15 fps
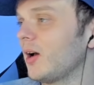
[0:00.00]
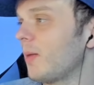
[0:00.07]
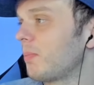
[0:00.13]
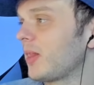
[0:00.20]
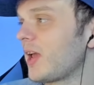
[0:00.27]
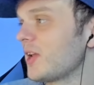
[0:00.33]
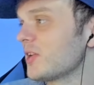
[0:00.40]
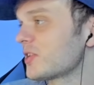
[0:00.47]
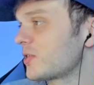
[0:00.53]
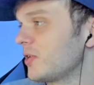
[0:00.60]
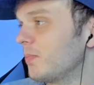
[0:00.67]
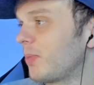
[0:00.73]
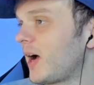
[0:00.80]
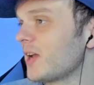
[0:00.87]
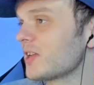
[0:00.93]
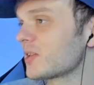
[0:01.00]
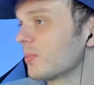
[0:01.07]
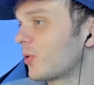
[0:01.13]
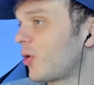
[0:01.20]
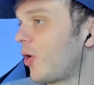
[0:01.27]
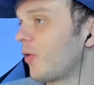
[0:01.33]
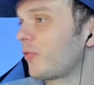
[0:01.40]
a place, you buy some
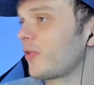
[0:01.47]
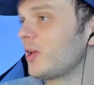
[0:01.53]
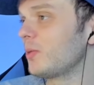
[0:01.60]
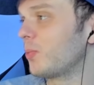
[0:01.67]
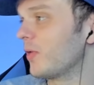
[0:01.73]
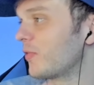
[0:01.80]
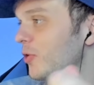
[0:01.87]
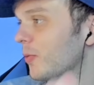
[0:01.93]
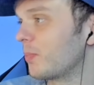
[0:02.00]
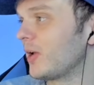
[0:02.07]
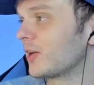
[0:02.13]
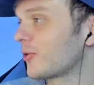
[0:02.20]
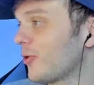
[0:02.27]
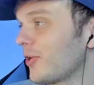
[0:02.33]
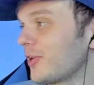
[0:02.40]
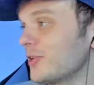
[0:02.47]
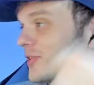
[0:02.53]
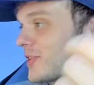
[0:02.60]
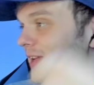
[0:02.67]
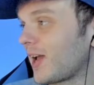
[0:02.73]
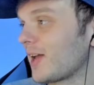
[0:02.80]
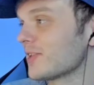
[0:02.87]
coffee with your Bitcoin, you
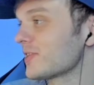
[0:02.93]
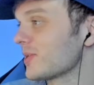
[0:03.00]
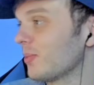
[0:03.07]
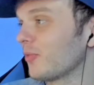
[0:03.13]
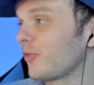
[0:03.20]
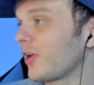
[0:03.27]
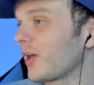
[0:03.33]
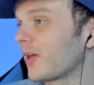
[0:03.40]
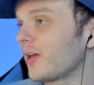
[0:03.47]
scan something.